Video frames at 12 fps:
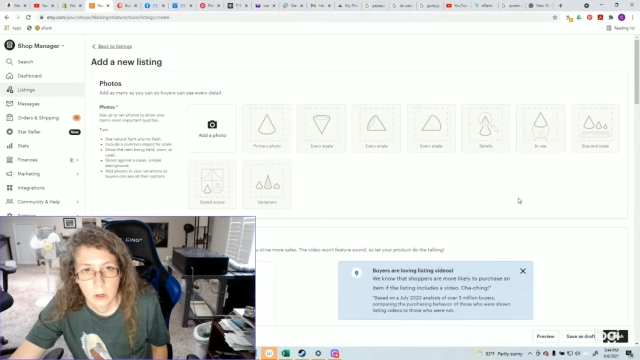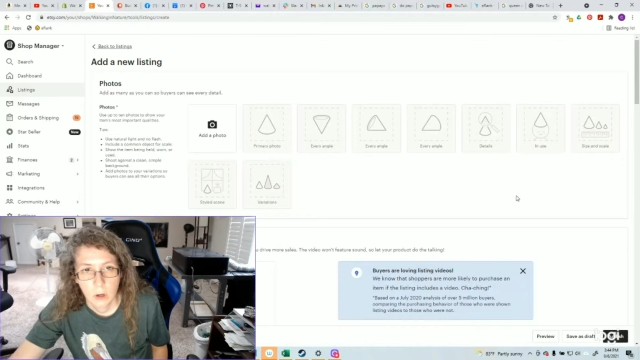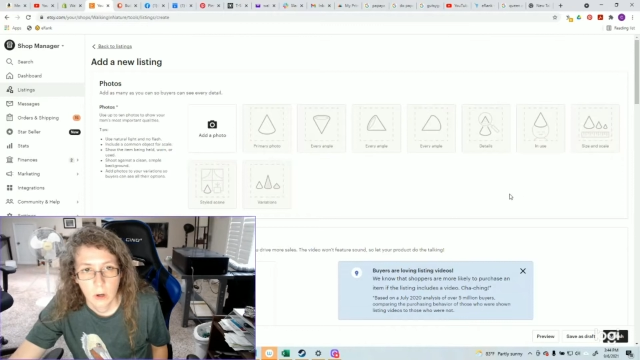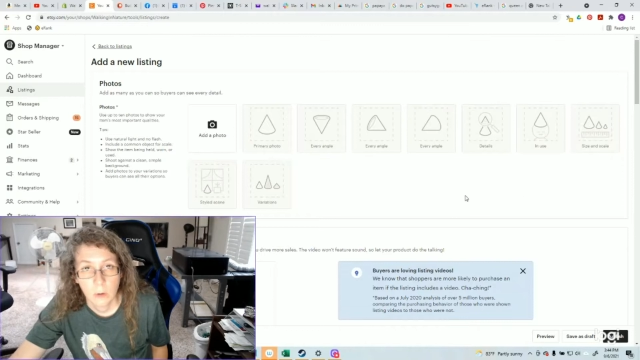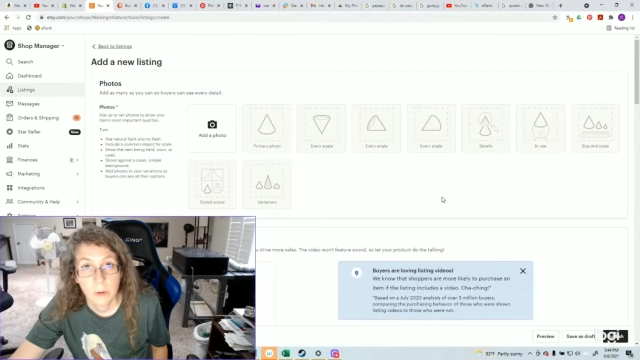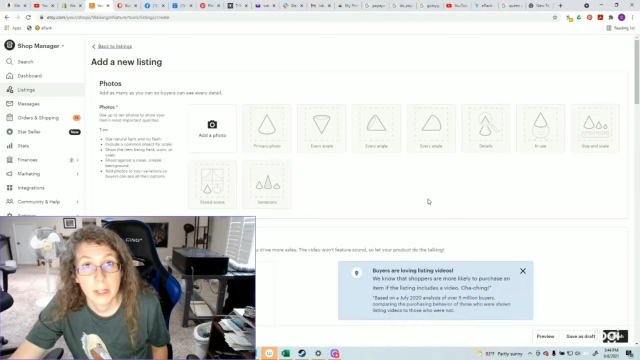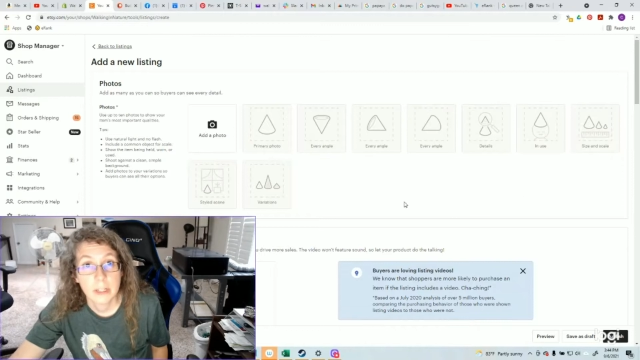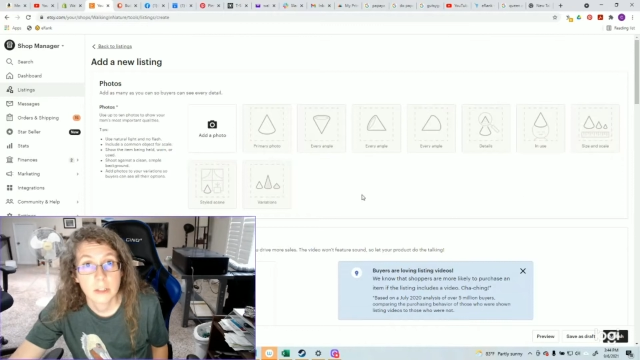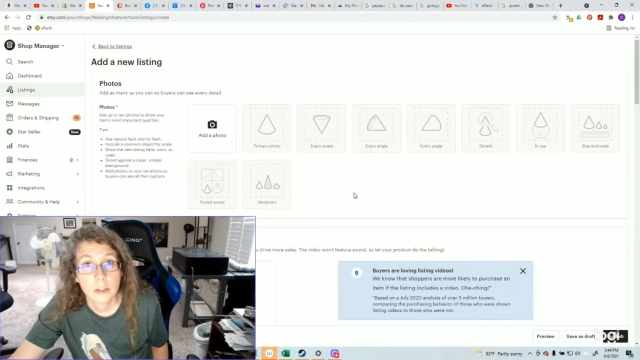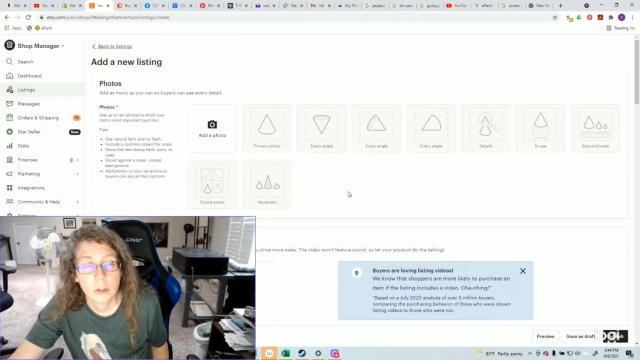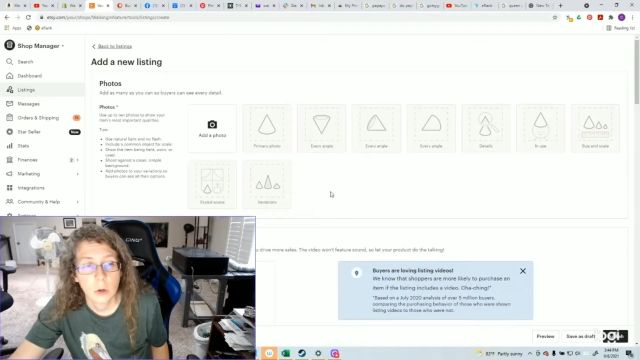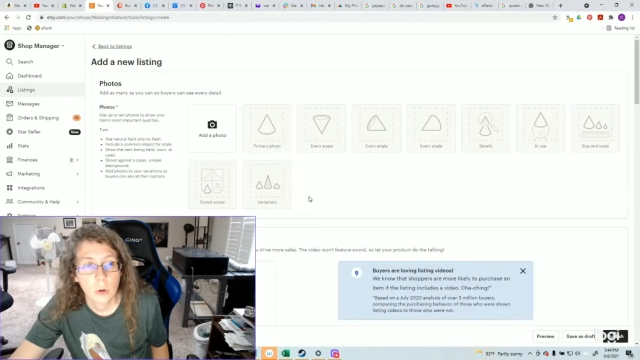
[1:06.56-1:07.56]
All right,
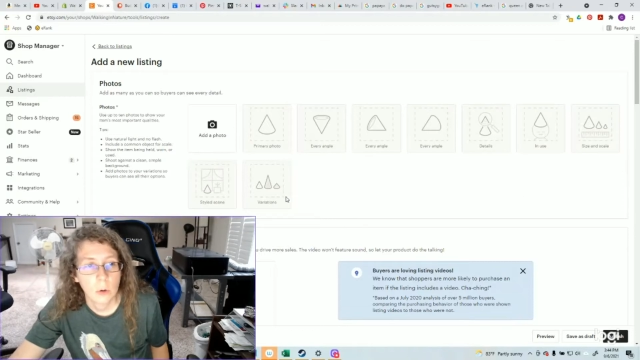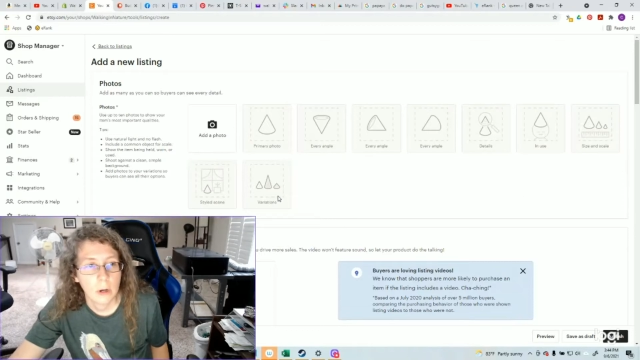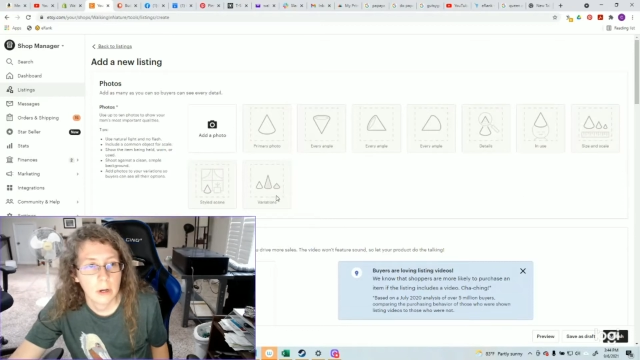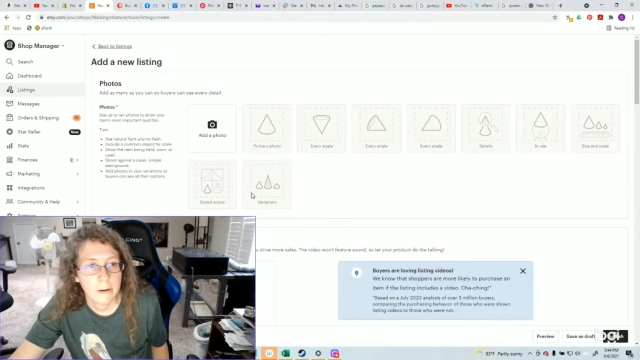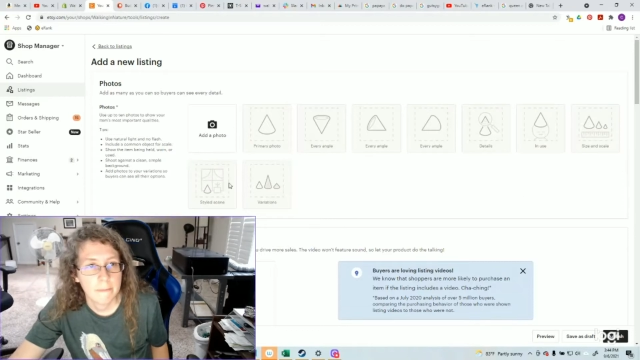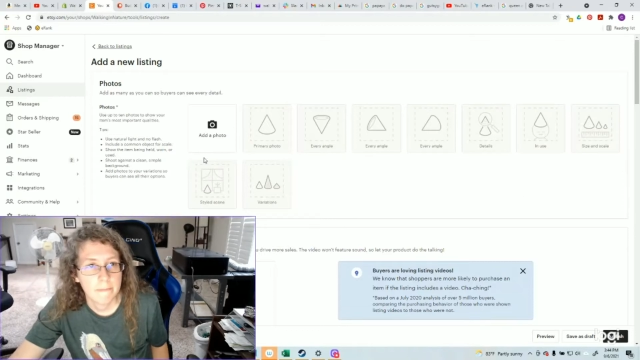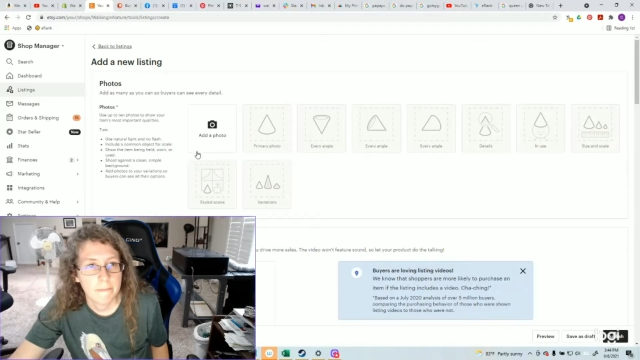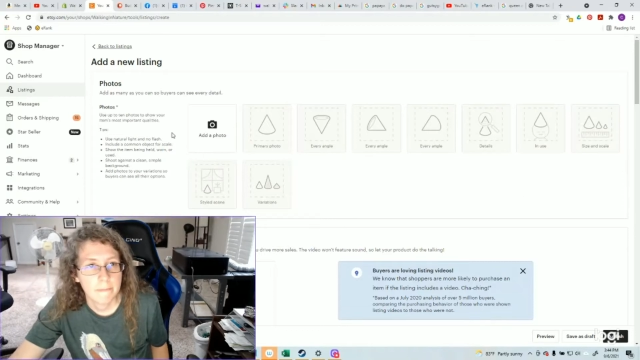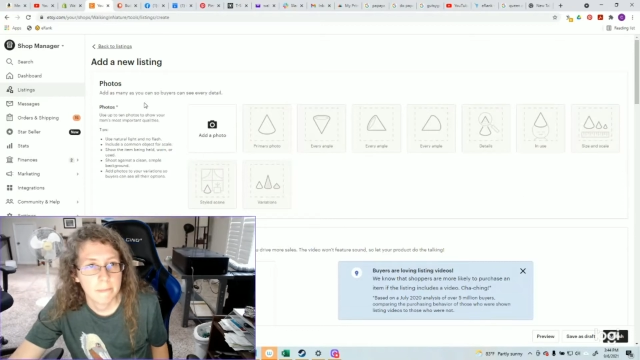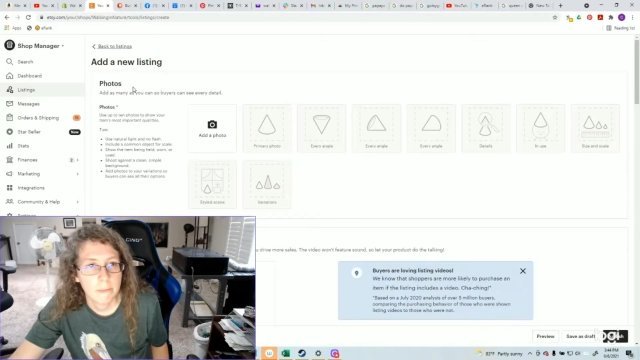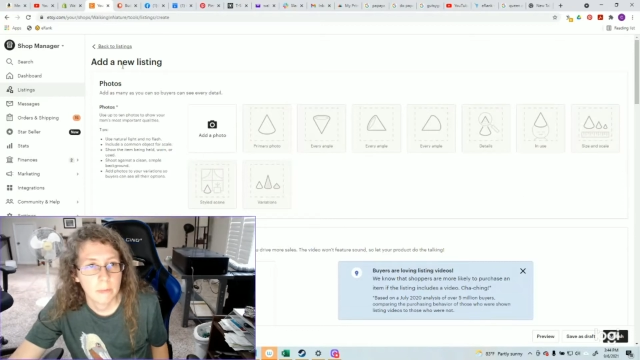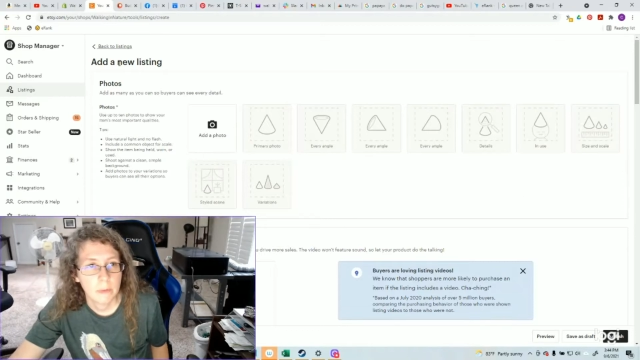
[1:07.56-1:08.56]
so
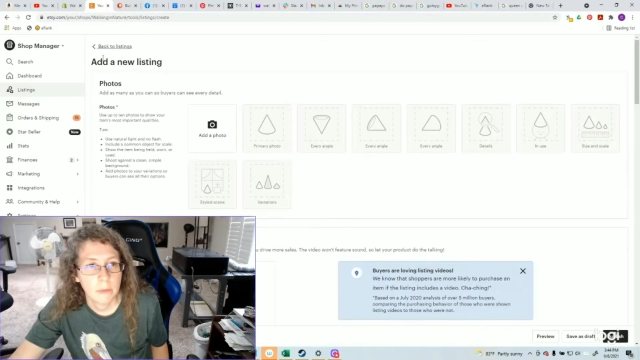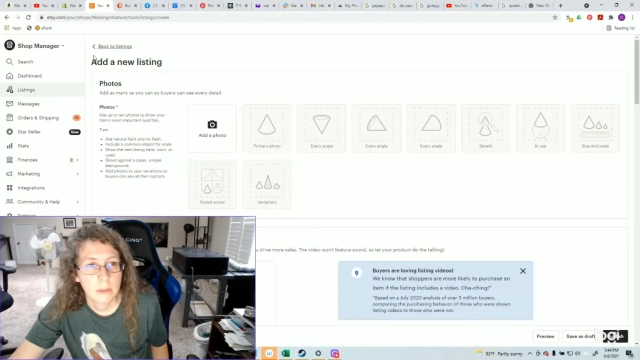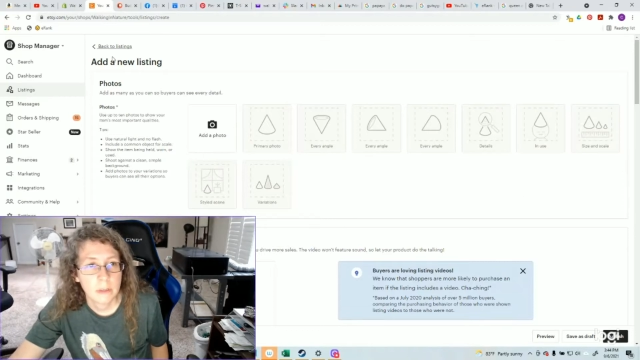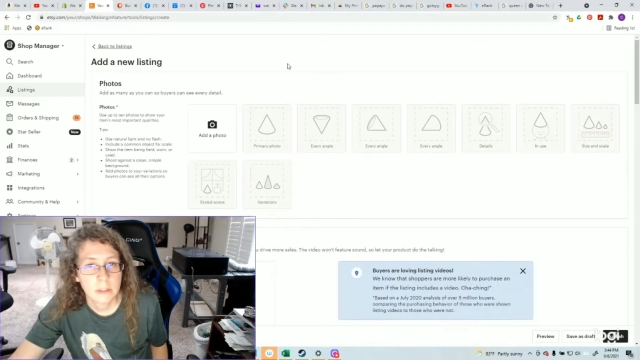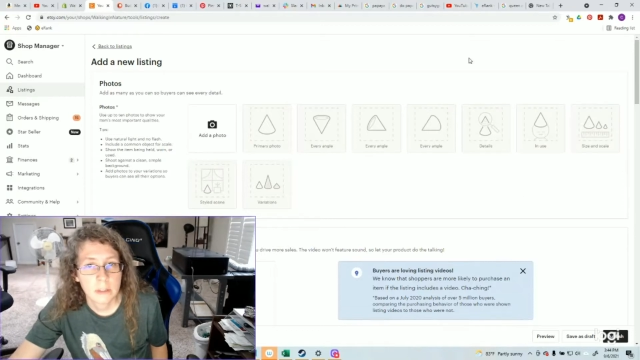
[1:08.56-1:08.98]
this